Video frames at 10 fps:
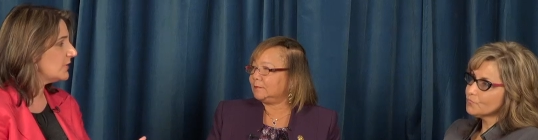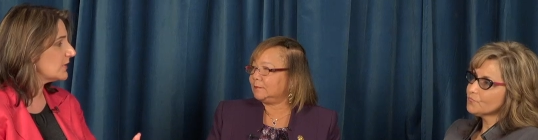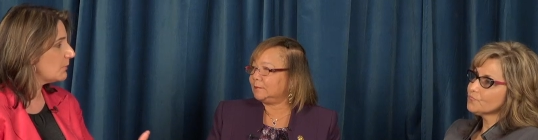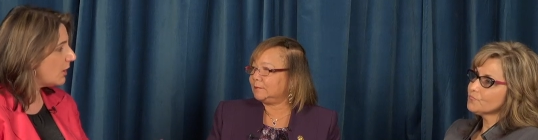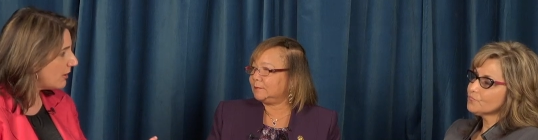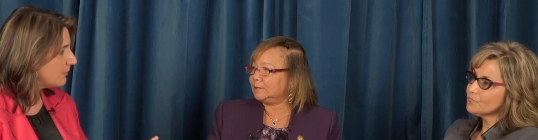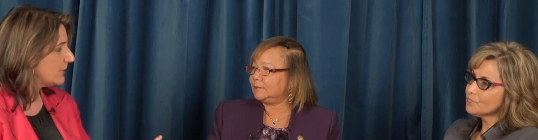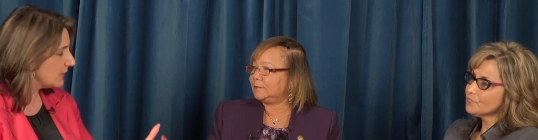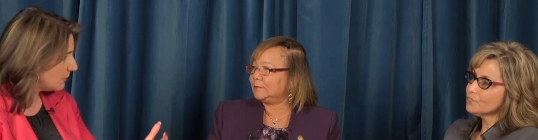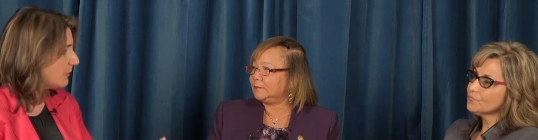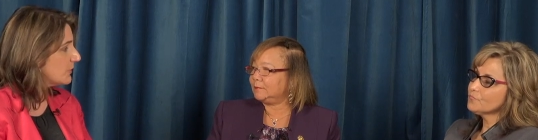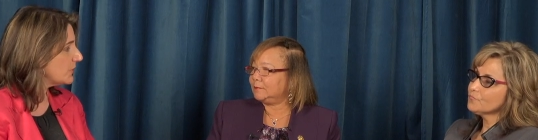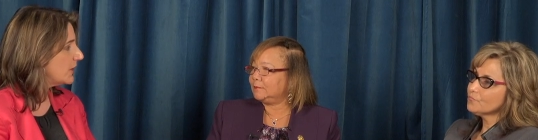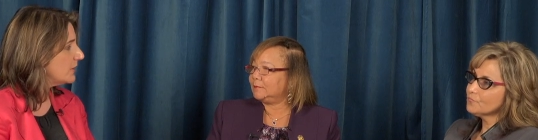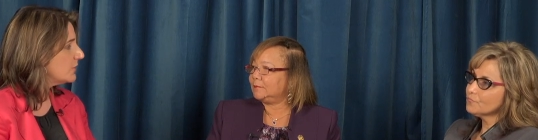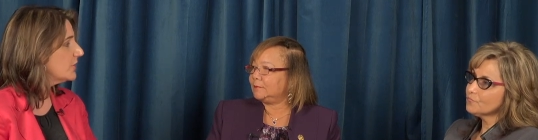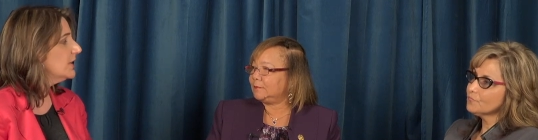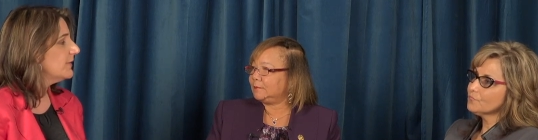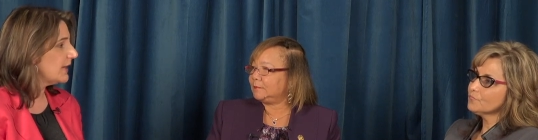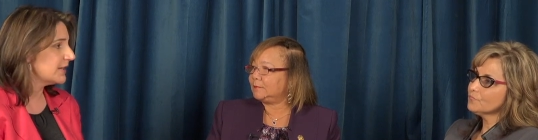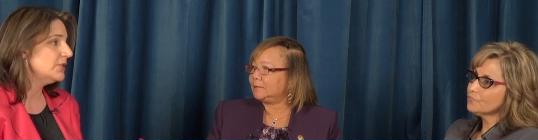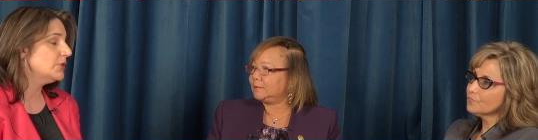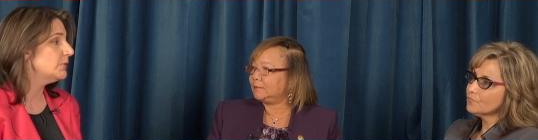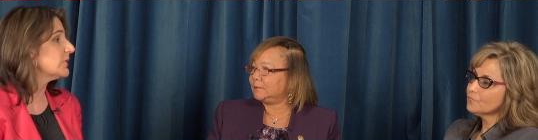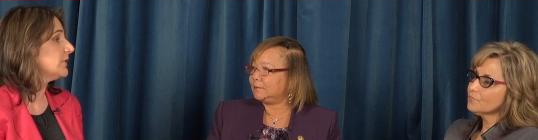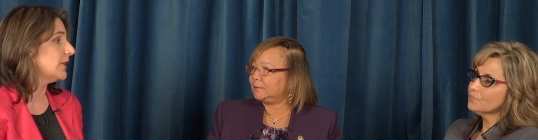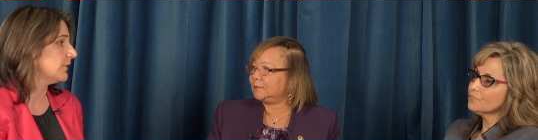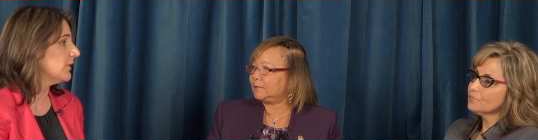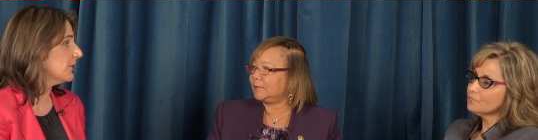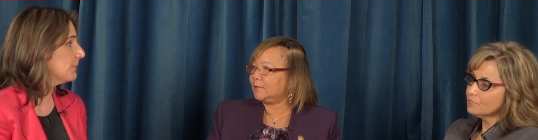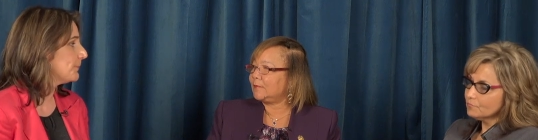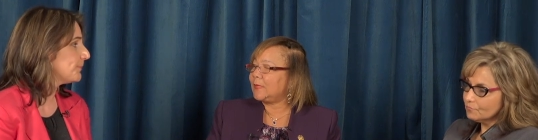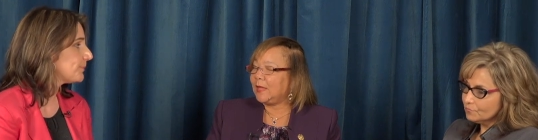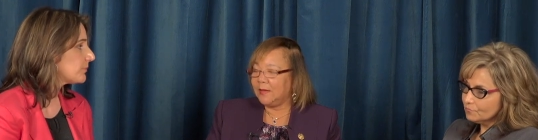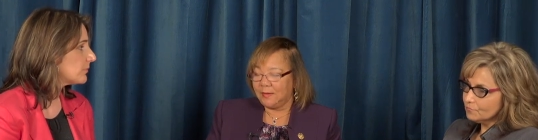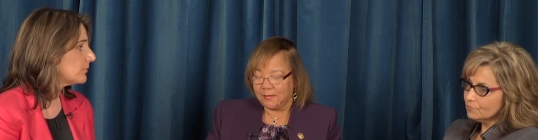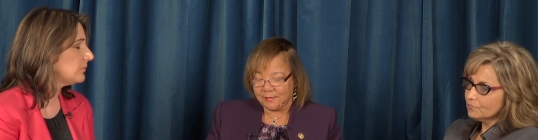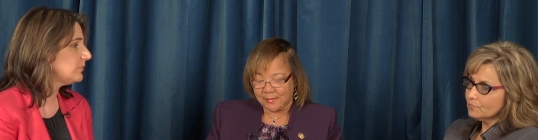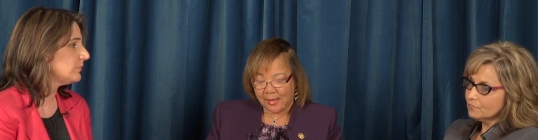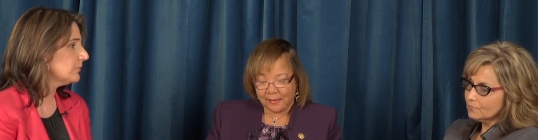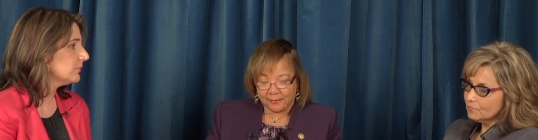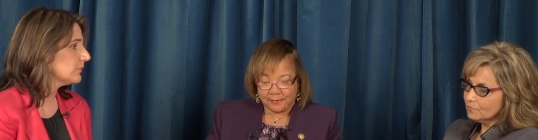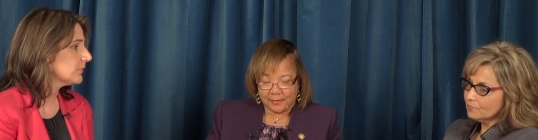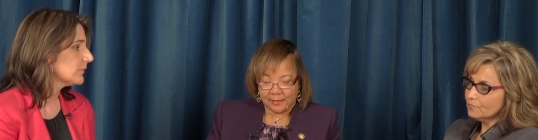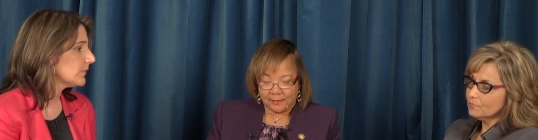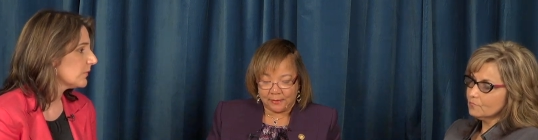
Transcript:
Speaker 1: that small, that small percentage that can do us a lot of harm.
Speaker 2: Exactly. And